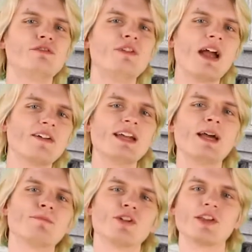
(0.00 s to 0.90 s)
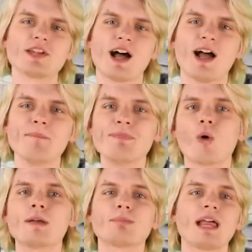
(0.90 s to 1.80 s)
very hip for the time,
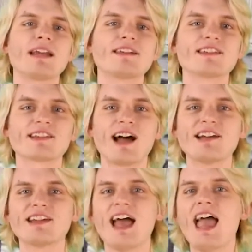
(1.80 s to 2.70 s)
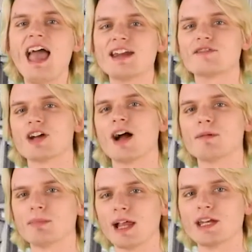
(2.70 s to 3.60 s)
or he planned to disguise ahead of
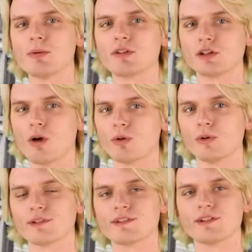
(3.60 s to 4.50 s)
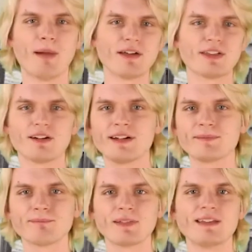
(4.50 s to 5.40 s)
time to blend in with the locals. My theory?
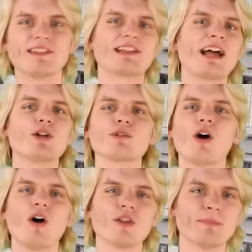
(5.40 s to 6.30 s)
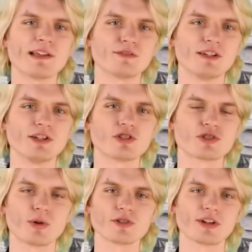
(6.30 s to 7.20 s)
This guy knows all the best vintage
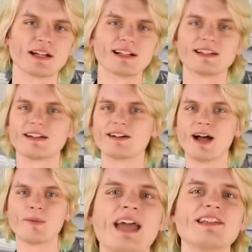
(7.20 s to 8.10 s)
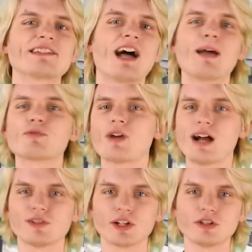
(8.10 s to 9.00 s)
stores are getting cleared out, and he's time
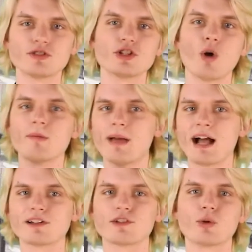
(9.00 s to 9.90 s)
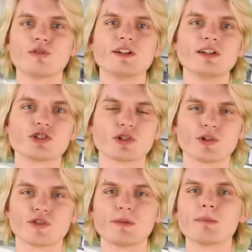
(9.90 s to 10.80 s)
traveling, going back to score vintage
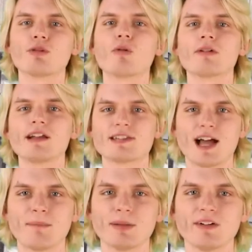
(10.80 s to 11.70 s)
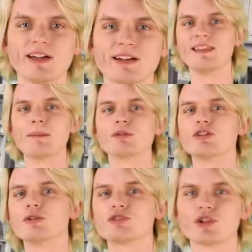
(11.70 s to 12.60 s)
shirts from the appropriate time period. That
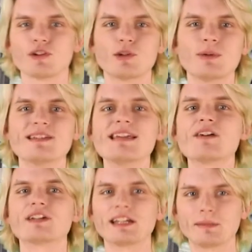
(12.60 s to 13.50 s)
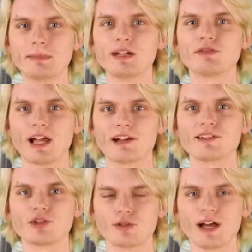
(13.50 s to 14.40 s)
Maroons jersey would definitely be a
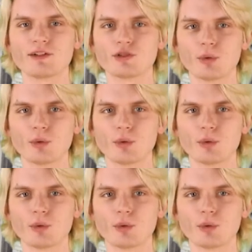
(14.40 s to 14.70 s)
flex in two thousand